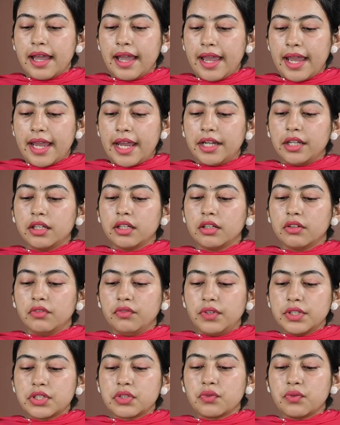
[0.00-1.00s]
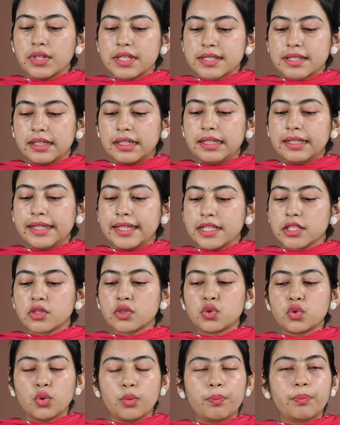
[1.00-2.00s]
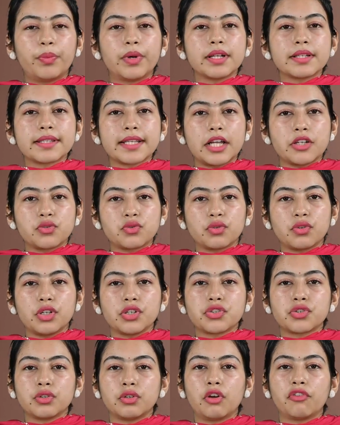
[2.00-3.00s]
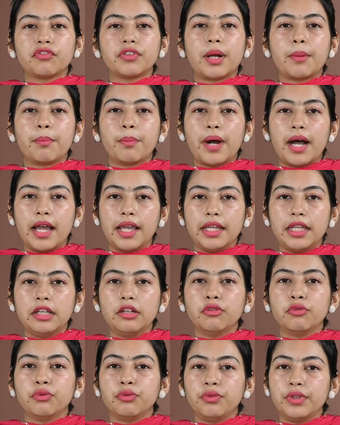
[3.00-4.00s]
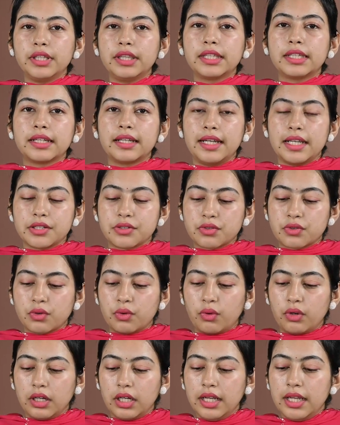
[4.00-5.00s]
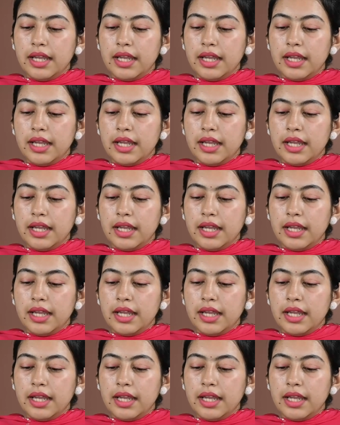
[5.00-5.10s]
and which result is supersaturation of the bile with cholesterol,